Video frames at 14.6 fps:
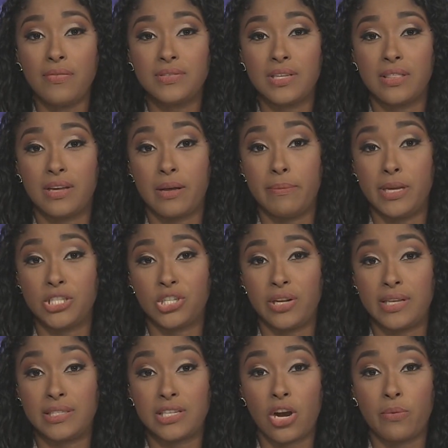after the
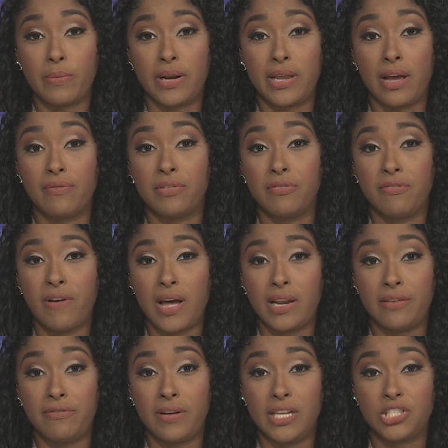commissioning ceremony of the
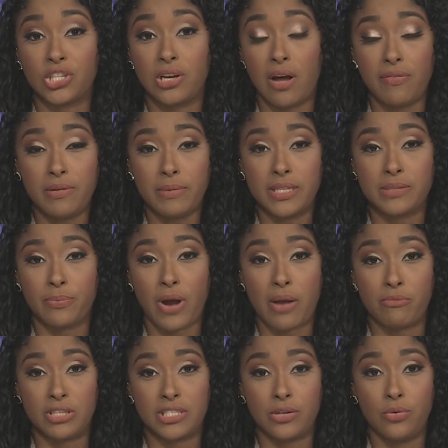Fanny Village Government
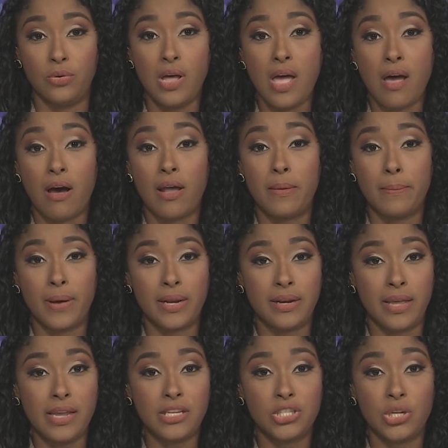Primary School on
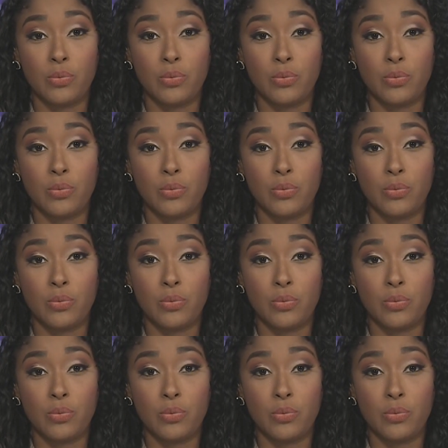Monday,